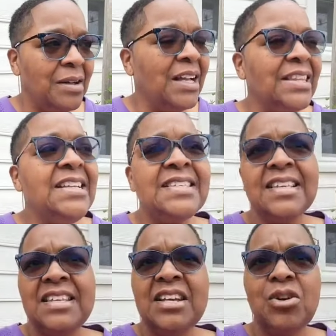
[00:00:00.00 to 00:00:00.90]
Lisa
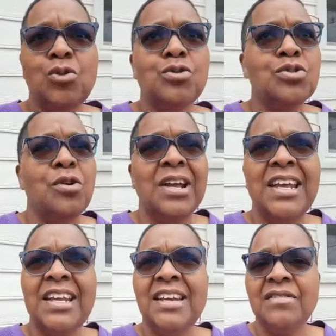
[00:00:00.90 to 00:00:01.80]
Nichols or
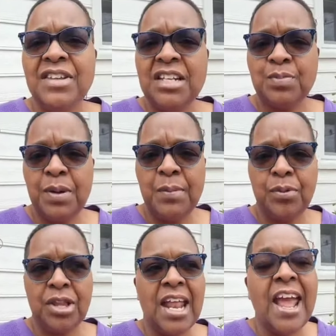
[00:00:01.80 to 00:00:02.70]
any of these people
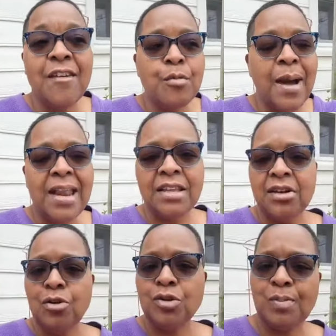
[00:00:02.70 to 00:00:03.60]
that everybody
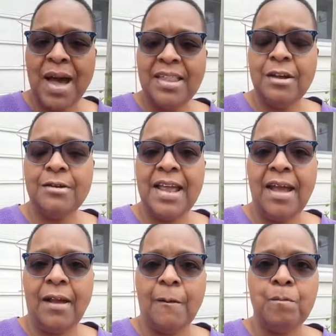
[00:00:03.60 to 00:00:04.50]
knows by their
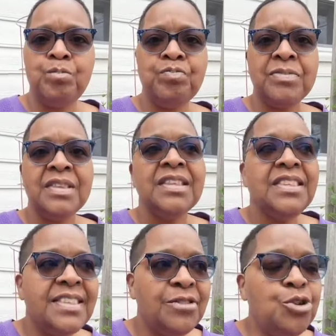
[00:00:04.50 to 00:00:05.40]
name.
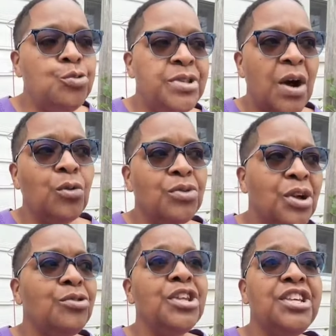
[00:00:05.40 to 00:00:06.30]
You don't
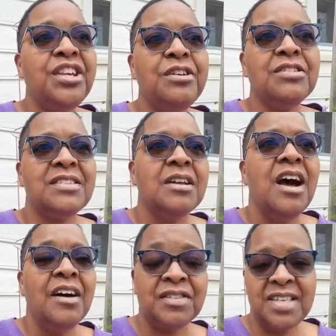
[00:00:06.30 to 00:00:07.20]
know the years
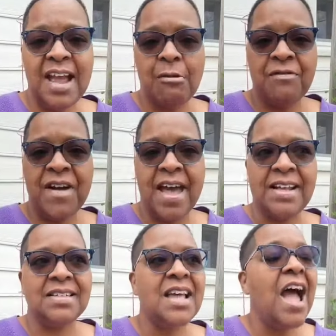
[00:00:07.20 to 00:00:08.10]
of
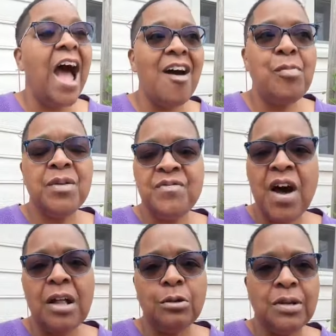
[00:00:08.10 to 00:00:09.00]
sacrifice. I've been
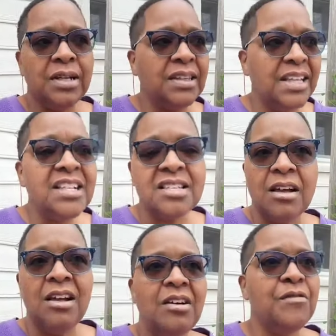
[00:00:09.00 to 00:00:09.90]
following Lisa
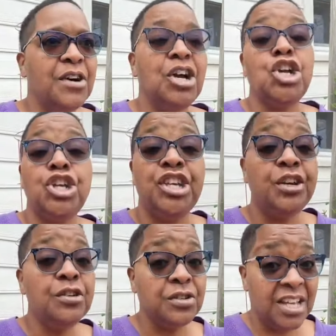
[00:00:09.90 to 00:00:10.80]
for
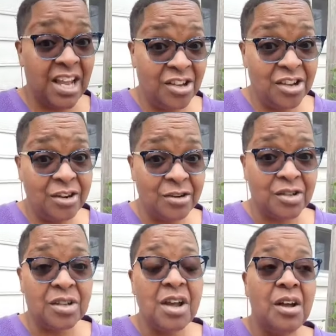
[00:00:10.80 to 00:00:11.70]
years and years.